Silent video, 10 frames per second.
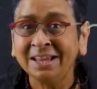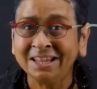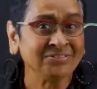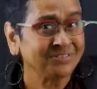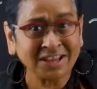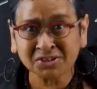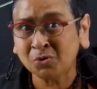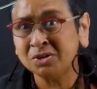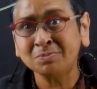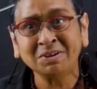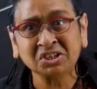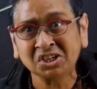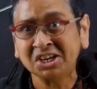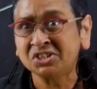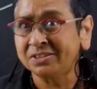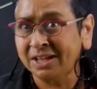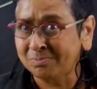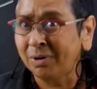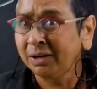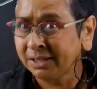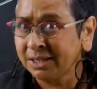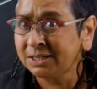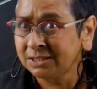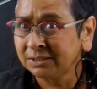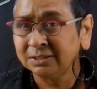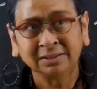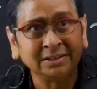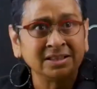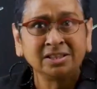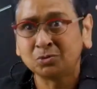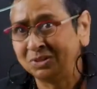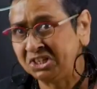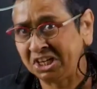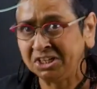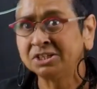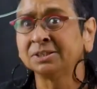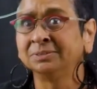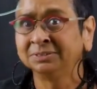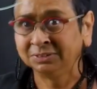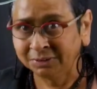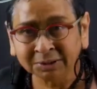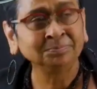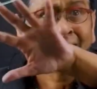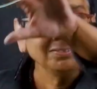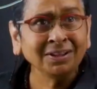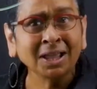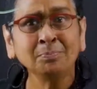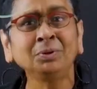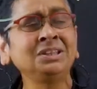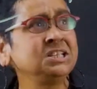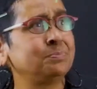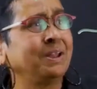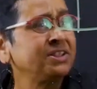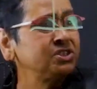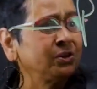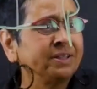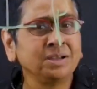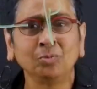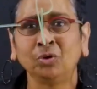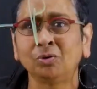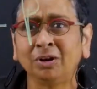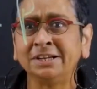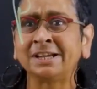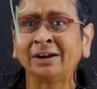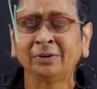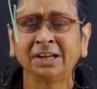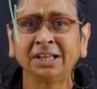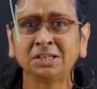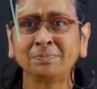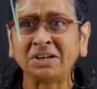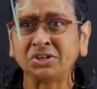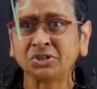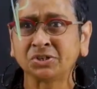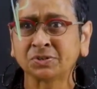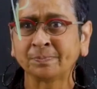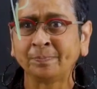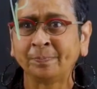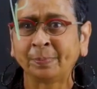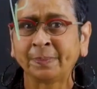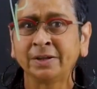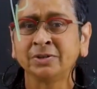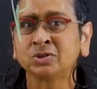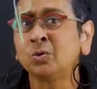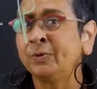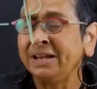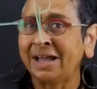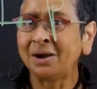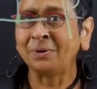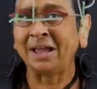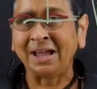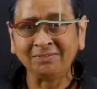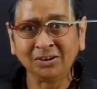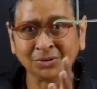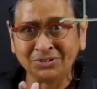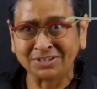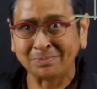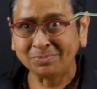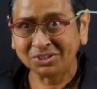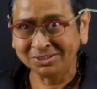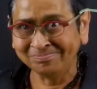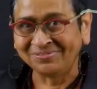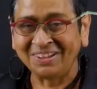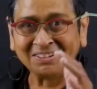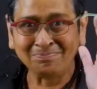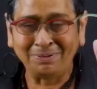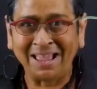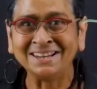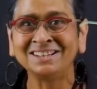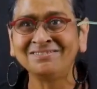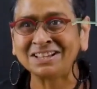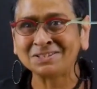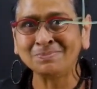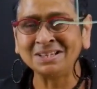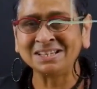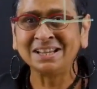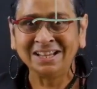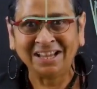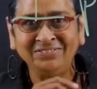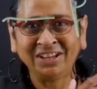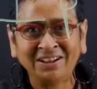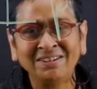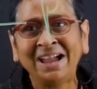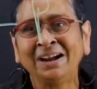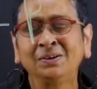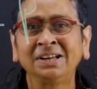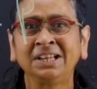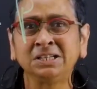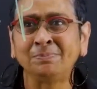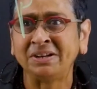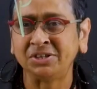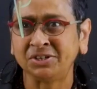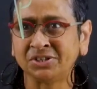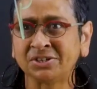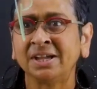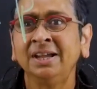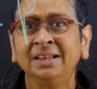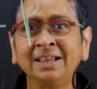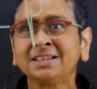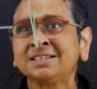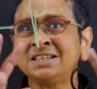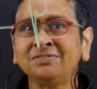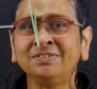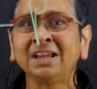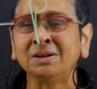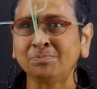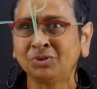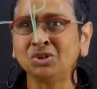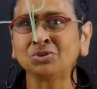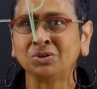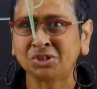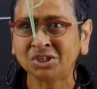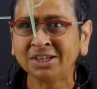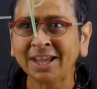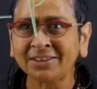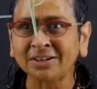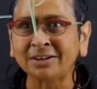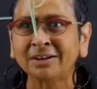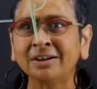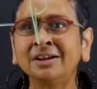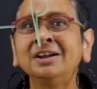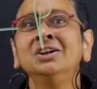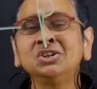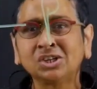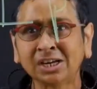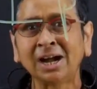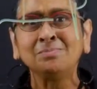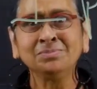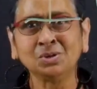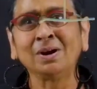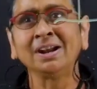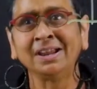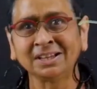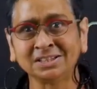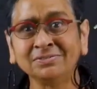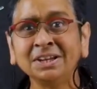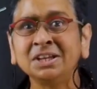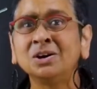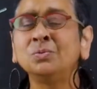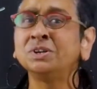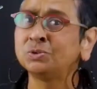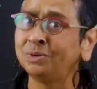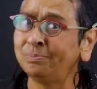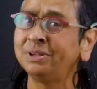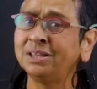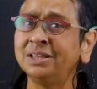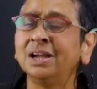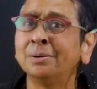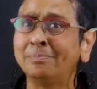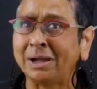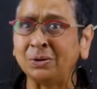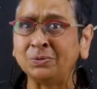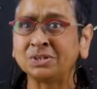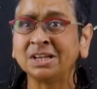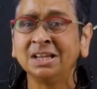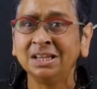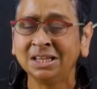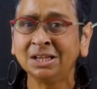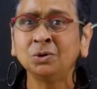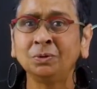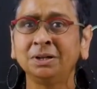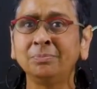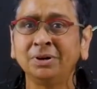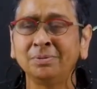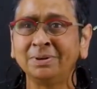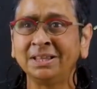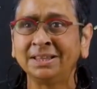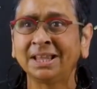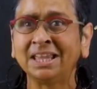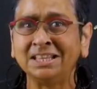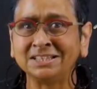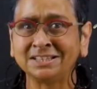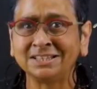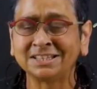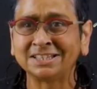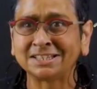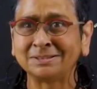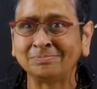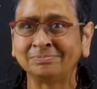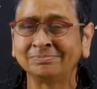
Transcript: If there is going to be a change in that market, then this will change, right? And when I put these plans together, I'm going to call it aggregate expenditures. So we now have consumption, we have planned investment, and we have aggregate expenditures. Let us see if we can put this all together to come to our next video, which will be about equilibrium in the Keynesian system.